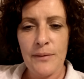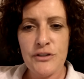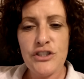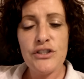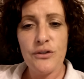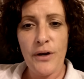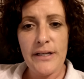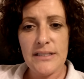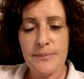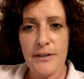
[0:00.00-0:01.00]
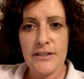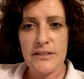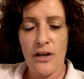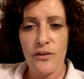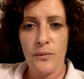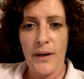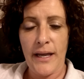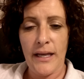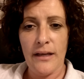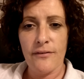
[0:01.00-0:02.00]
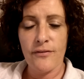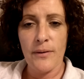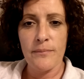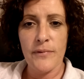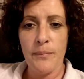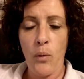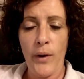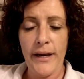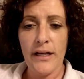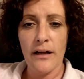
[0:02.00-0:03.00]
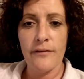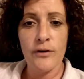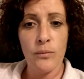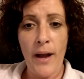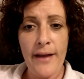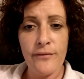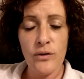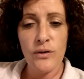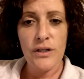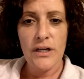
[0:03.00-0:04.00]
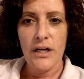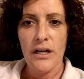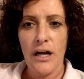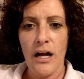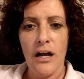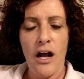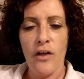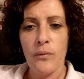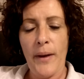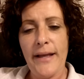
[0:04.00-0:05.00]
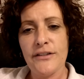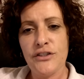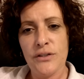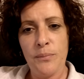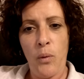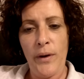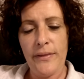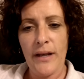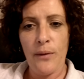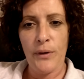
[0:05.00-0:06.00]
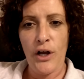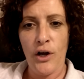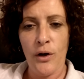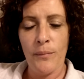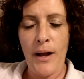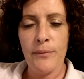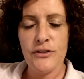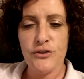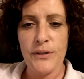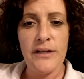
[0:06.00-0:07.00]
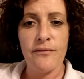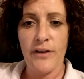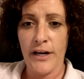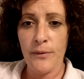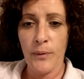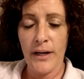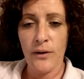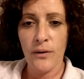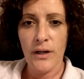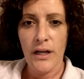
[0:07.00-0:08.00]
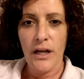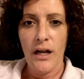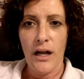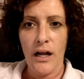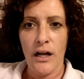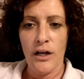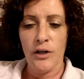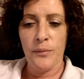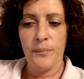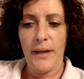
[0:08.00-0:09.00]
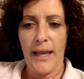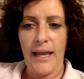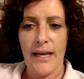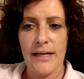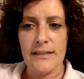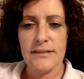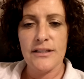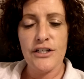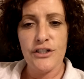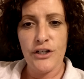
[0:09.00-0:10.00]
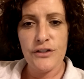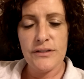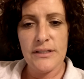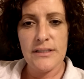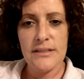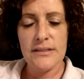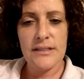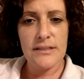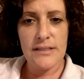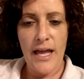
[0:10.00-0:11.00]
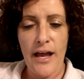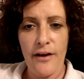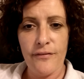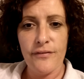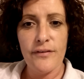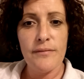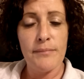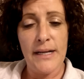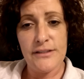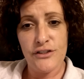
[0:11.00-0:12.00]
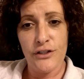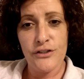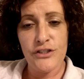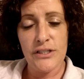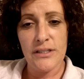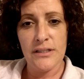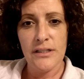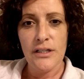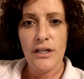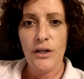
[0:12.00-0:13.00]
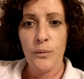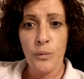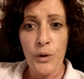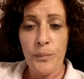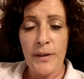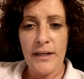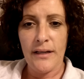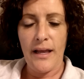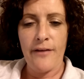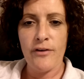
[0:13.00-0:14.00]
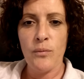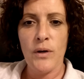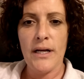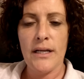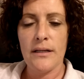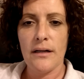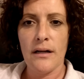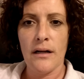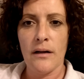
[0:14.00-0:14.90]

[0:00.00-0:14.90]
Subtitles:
it was just a great experience all the way from the point of arrival all the way into the point that I went home. I was treated very well, and the nurses, the staff, my surgeon, Ruben, everyone